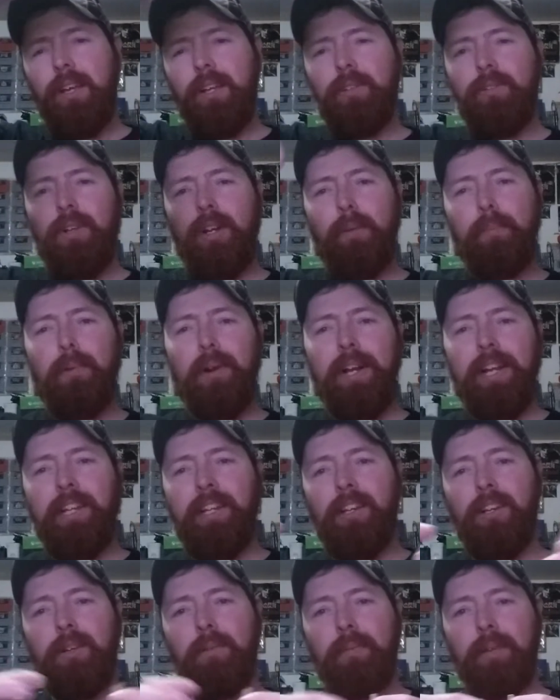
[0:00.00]
And try to break
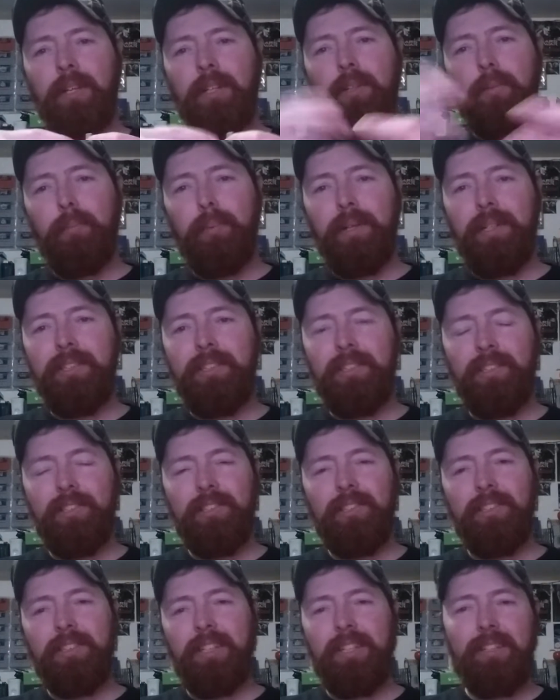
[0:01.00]
it up into
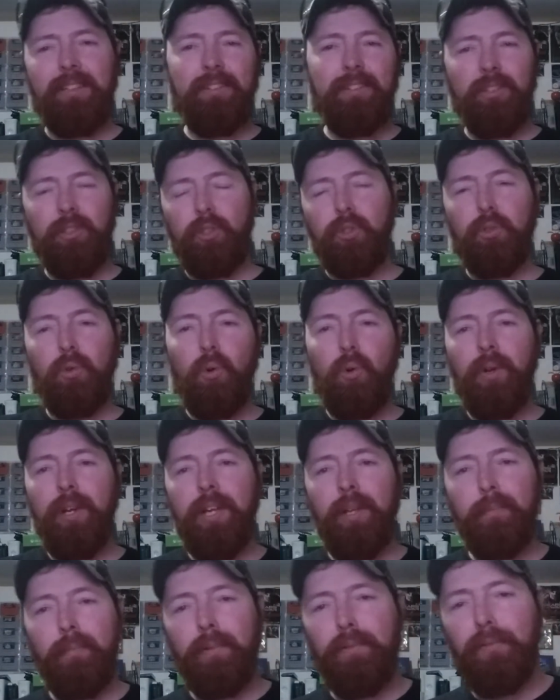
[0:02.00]
pieces and destroy
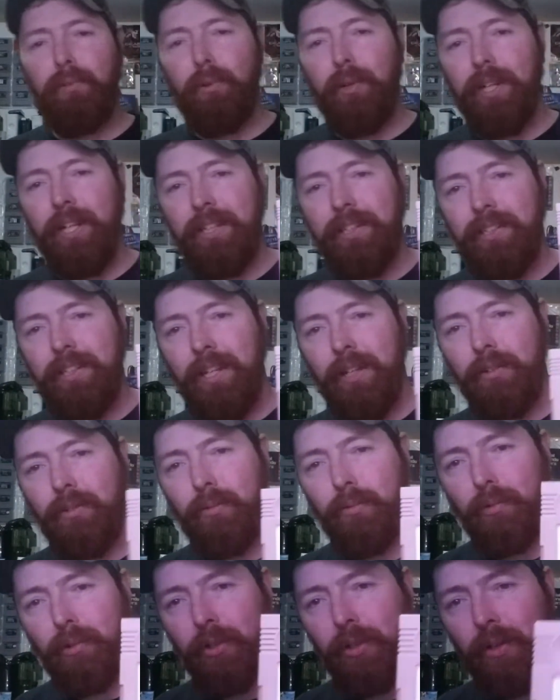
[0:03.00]
it before it gets down
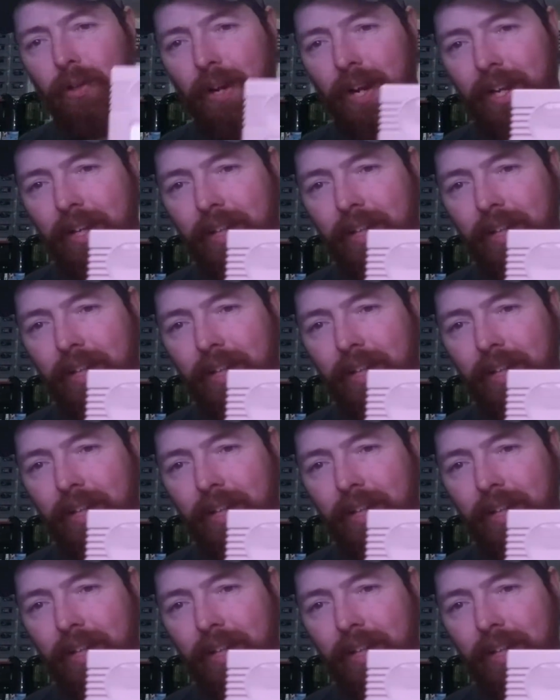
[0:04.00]
to where you're